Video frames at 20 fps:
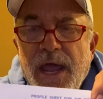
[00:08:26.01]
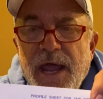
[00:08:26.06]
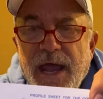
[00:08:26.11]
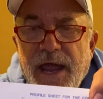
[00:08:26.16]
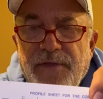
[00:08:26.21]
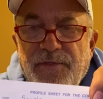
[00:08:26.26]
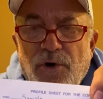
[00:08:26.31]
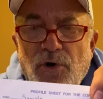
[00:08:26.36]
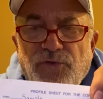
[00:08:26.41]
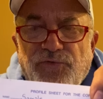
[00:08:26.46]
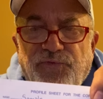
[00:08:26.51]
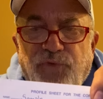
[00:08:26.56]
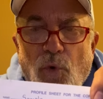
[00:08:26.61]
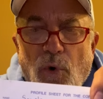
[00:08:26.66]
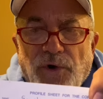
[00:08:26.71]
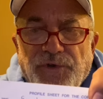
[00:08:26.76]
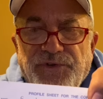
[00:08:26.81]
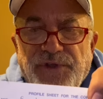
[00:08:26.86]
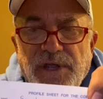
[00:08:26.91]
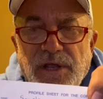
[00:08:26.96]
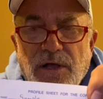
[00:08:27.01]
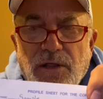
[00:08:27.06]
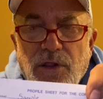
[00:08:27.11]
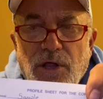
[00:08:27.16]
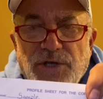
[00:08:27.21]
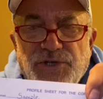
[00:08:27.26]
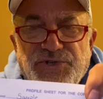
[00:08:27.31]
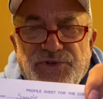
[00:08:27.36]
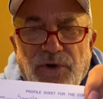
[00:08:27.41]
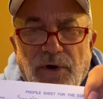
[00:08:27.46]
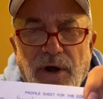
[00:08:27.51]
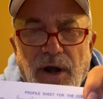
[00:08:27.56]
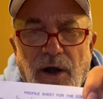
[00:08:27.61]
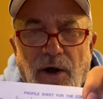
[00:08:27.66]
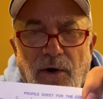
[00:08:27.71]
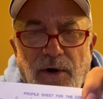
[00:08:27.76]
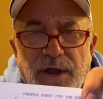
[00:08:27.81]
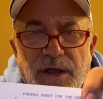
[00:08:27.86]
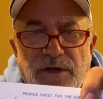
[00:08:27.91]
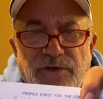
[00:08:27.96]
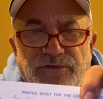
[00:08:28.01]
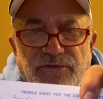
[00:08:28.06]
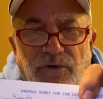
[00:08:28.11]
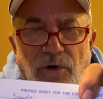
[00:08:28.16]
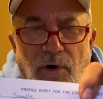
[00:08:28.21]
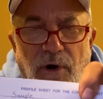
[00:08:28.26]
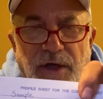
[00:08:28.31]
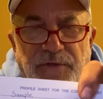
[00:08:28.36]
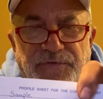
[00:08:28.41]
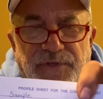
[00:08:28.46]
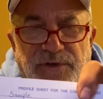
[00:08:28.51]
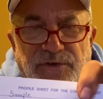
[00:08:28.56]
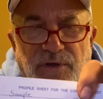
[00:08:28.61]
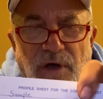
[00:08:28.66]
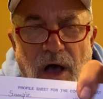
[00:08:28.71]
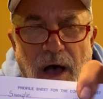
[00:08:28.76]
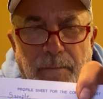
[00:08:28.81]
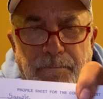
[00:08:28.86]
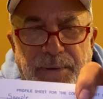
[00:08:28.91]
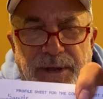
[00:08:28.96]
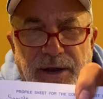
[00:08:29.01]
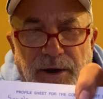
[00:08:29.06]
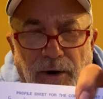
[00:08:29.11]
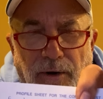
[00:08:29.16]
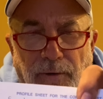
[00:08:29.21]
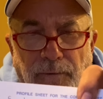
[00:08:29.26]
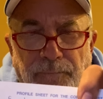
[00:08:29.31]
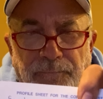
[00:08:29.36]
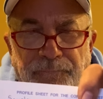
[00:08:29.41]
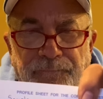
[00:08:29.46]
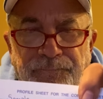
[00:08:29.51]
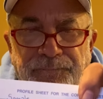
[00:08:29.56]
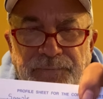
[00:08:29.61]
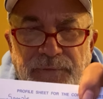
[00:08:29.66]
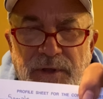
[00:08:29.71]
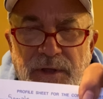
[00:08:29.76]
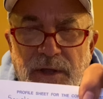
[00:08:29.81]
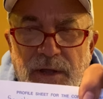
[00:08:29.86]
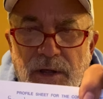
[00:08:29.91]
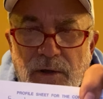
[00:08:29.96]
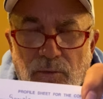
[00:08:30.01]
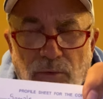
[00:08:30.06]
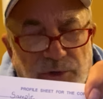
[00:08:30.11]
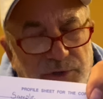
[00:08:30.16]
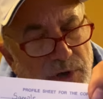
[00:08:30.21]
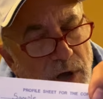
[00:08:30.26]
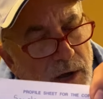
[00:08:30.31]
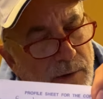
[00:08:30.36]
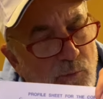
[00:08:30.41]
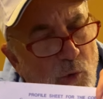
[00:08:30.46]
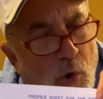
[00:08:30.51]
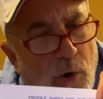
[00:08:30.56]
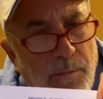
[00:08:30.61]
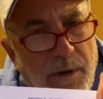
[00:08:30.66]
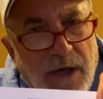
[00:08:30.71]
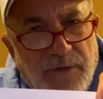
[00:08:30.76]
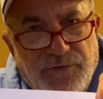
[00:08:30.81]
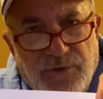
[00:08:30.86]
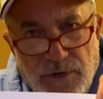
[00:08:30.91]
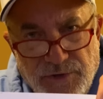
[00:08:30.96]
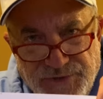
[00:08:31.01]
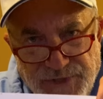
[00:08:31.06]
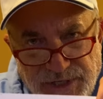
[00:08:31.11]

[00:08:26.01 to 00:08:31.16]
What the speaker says: And those 14 cluster areas are at the top here. We'll talk more about those